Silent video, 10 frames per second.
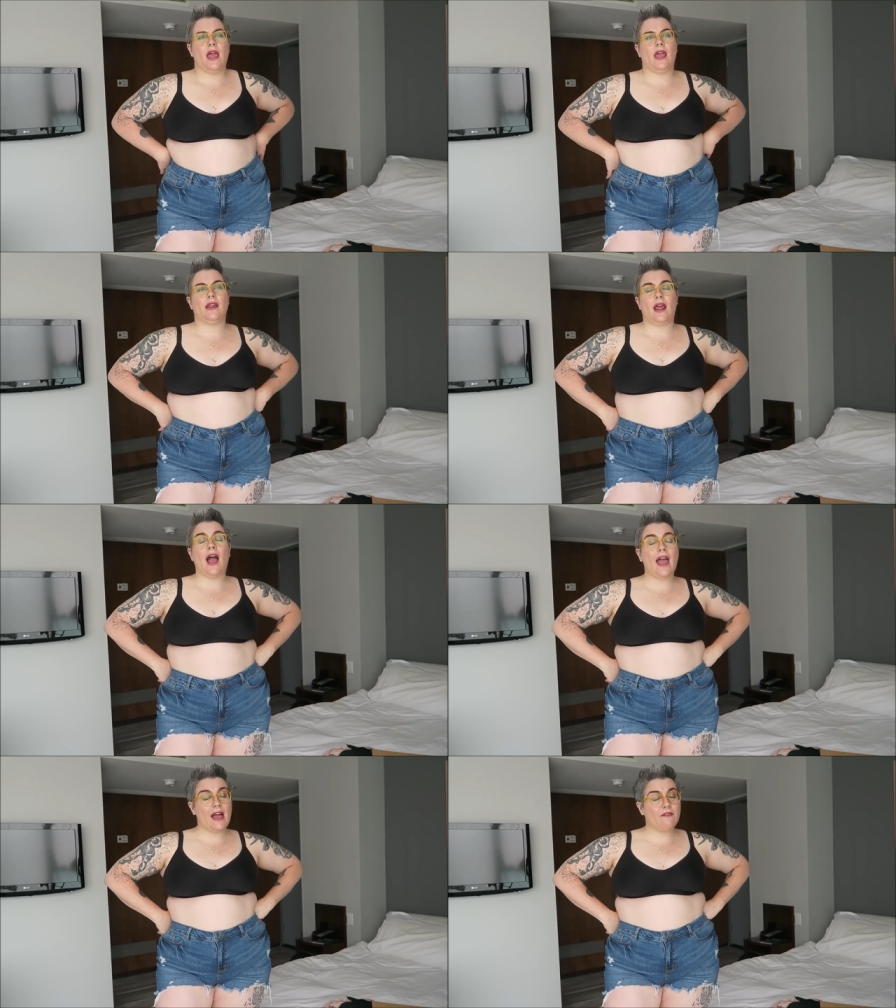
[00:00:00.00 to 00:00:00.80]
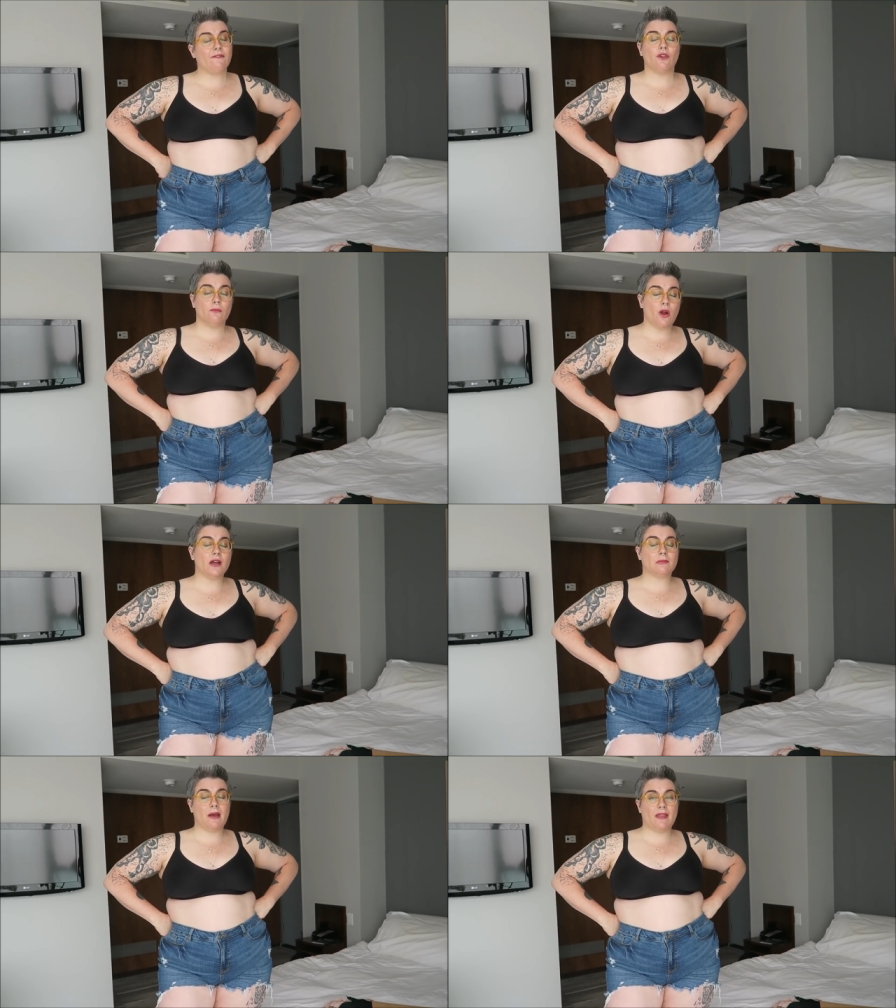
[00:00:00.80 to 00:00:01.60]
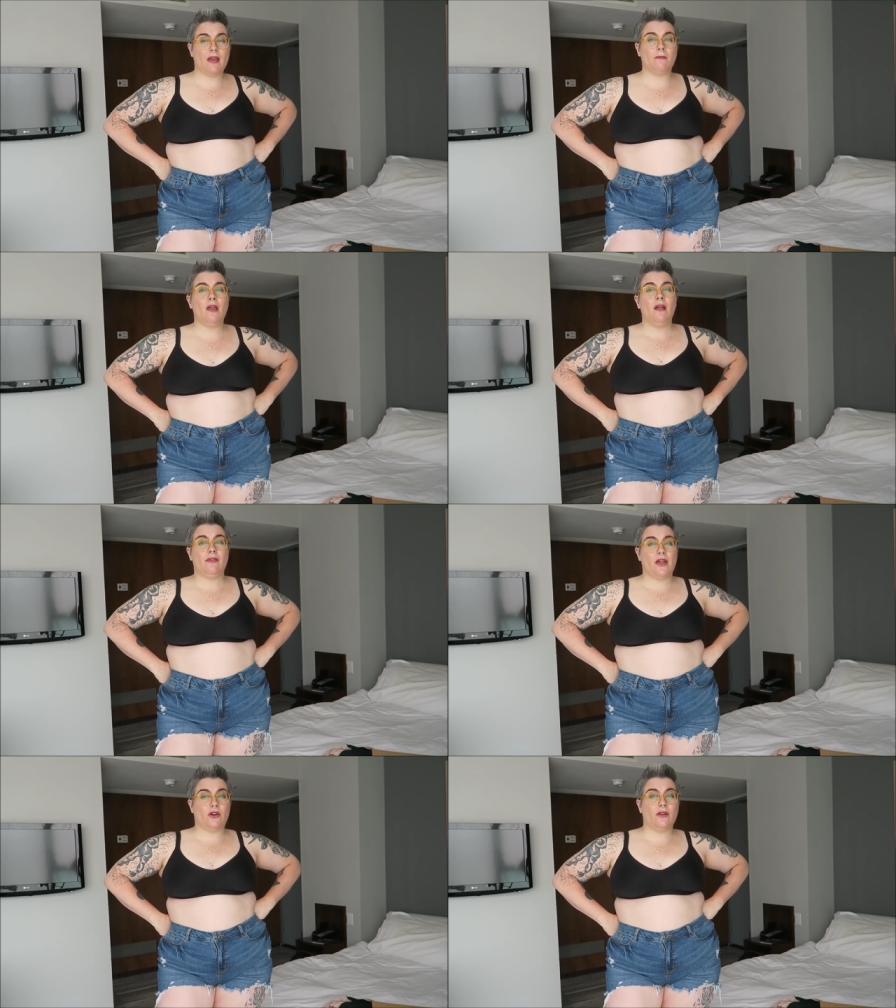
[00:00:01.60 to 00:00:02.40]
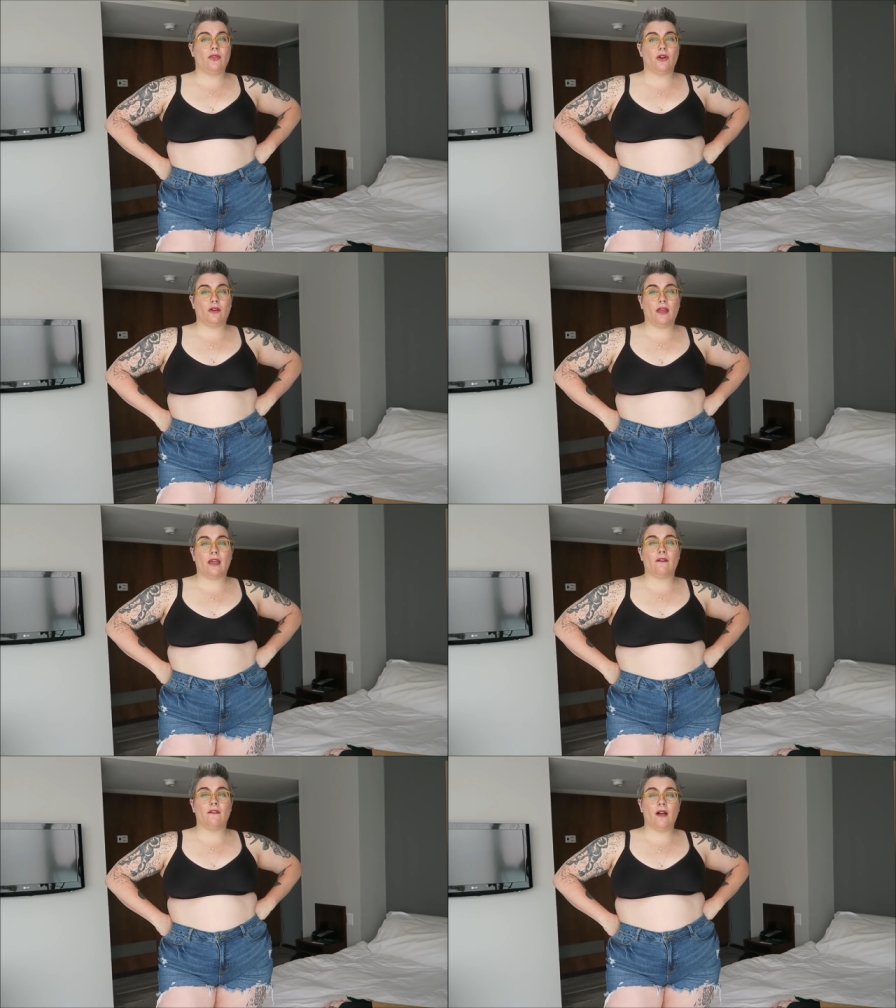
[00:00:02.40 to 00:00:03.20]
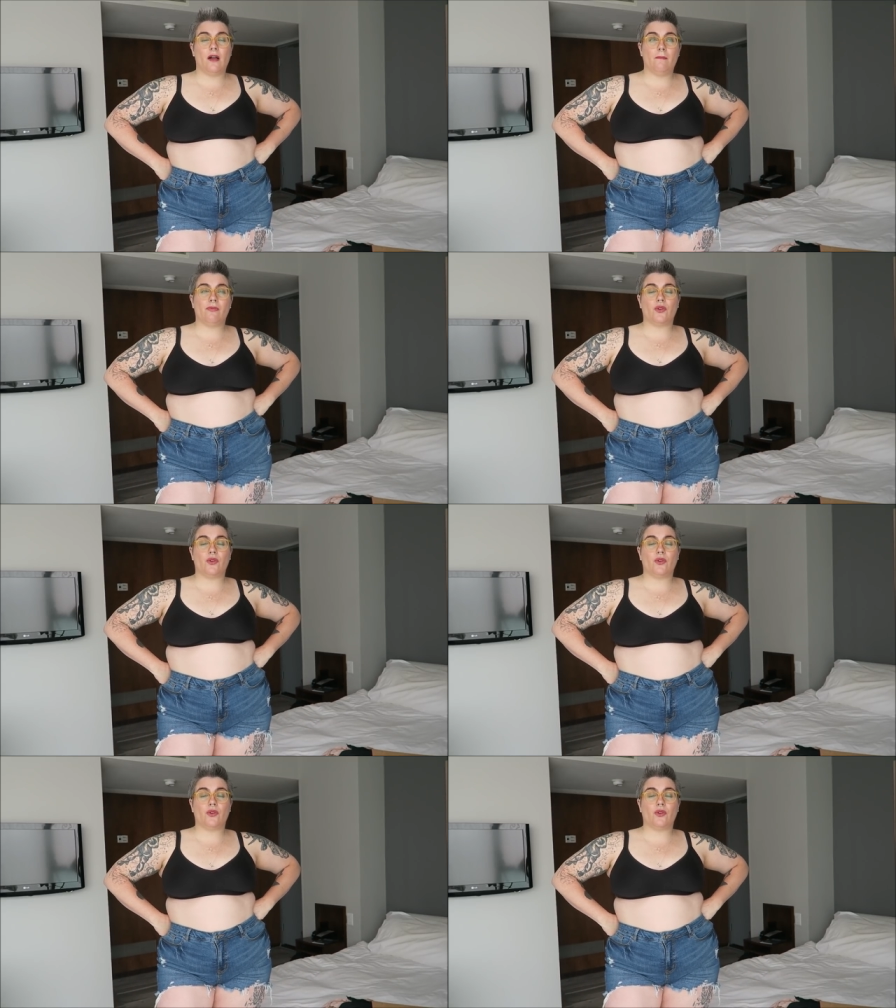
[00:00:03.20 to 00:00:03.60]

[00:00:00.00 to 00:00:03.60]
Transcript: And I have a few bras by them that are in their like um,